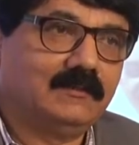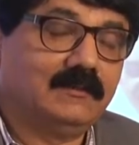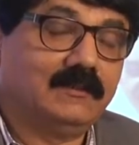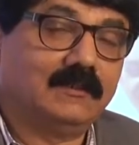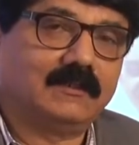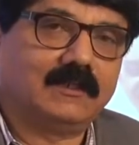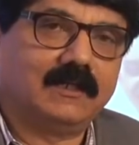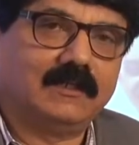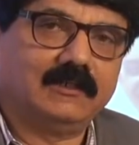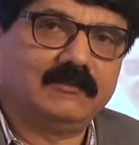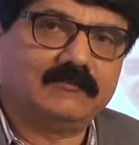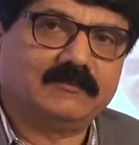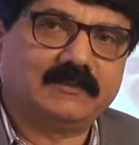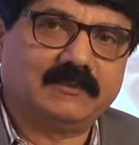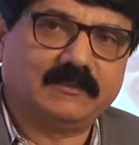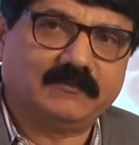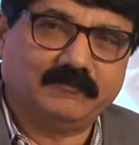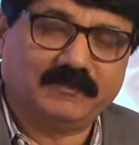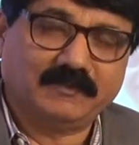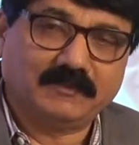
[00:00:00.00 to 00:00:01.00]
a kind of
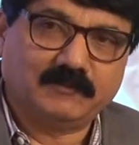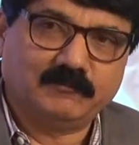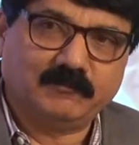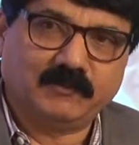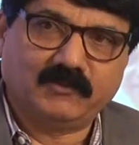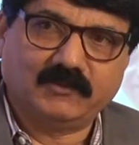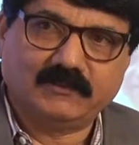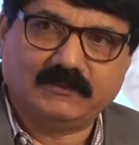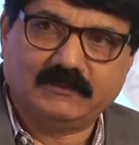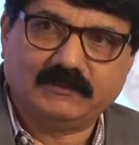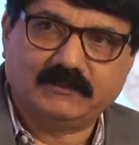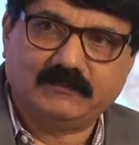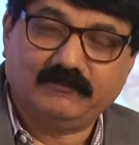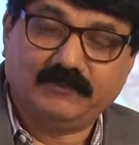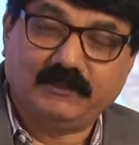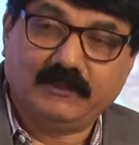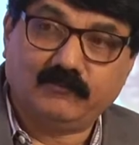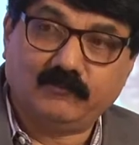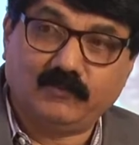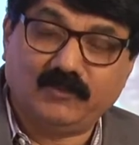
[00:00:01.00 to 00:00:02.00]
service because this,
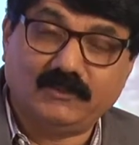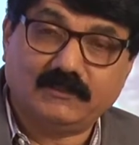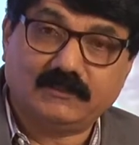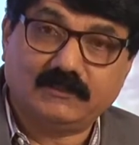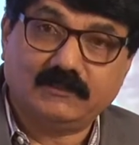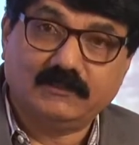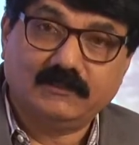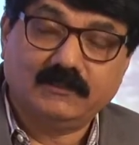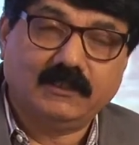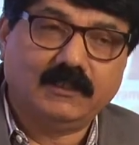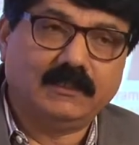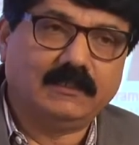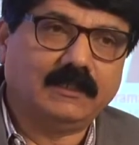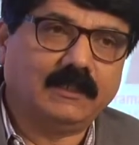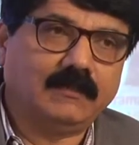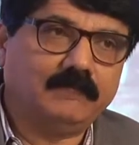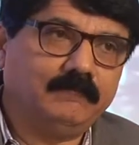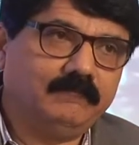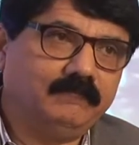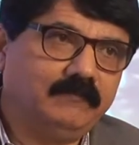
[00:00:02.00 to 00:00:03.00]
there was in
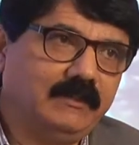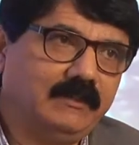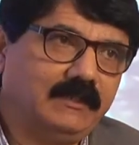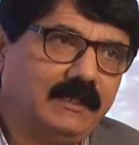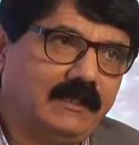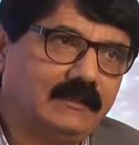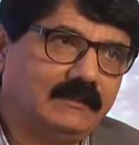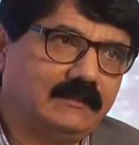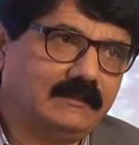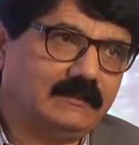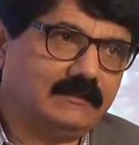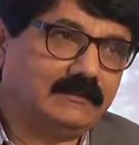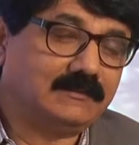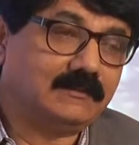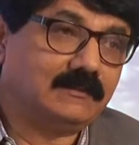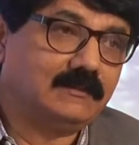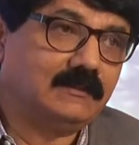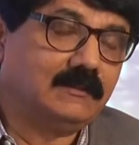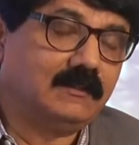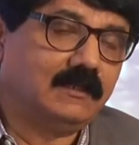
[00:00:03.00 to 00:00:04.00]
mid
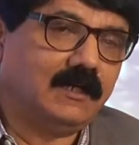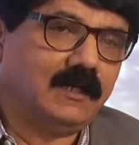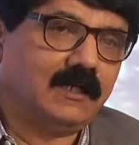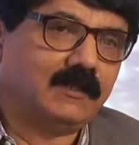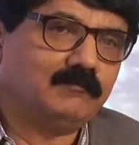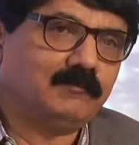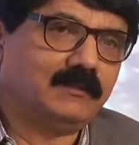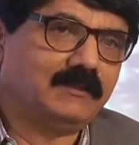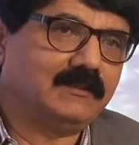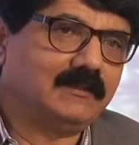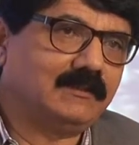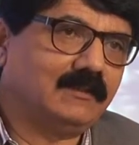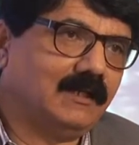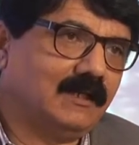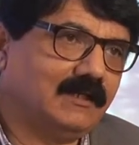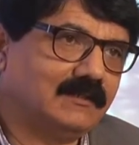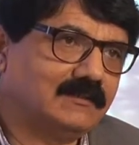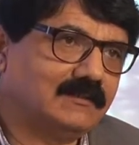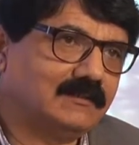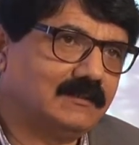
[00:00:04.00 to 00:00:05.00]
90s urban
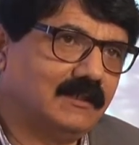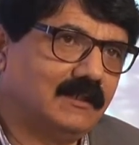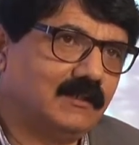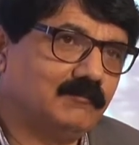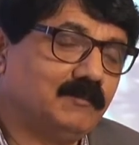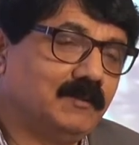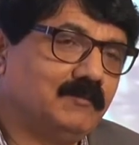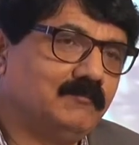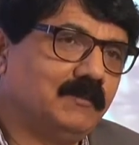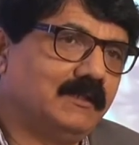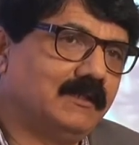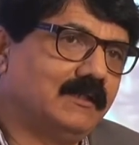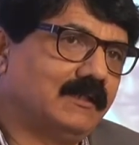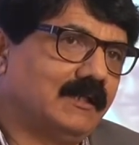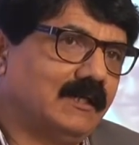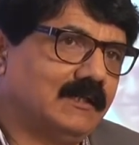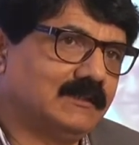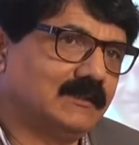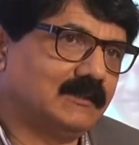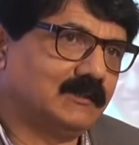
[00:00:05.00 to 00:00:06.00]
class, urban middle
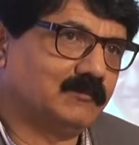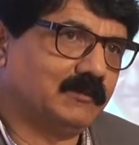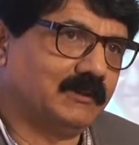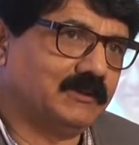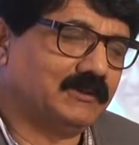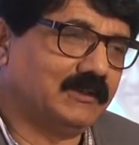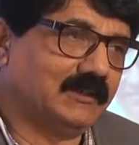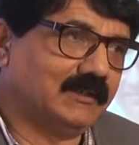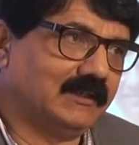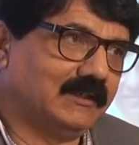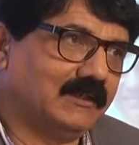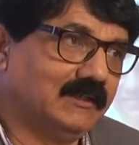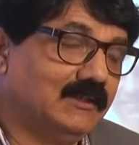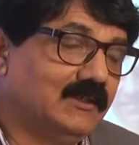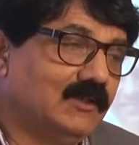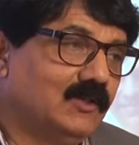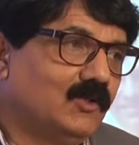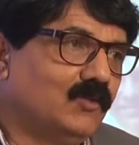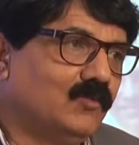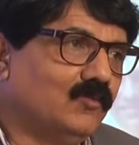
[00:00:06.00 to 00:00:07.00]
class especially,
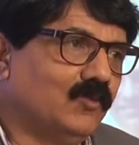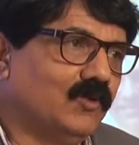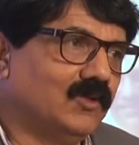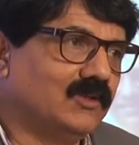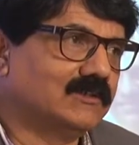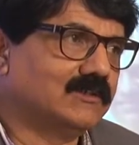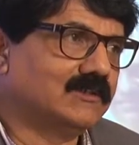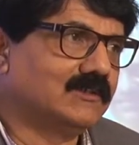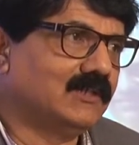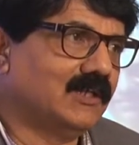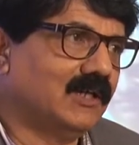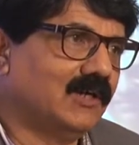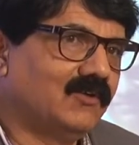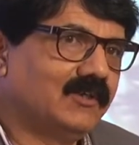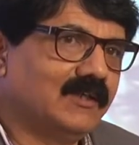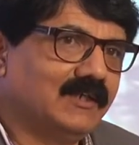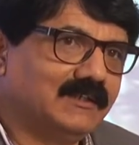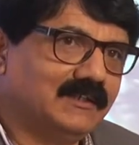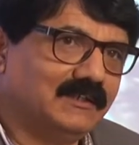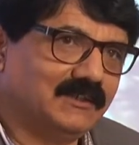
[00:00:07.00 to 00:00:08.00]
was
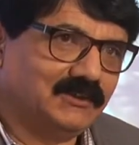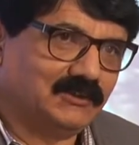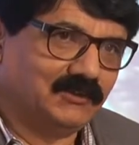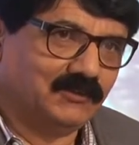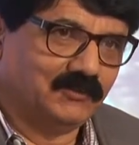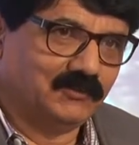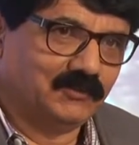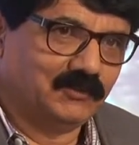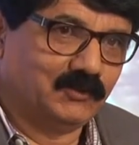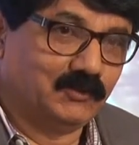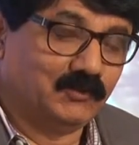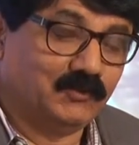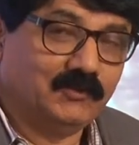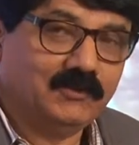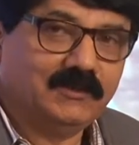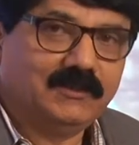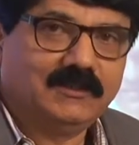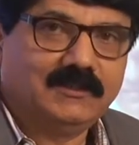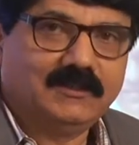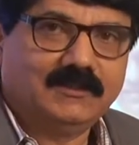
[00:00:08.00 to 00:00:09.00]
now getting tuned
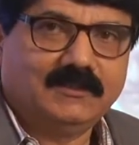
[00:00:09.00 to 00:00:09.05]
to,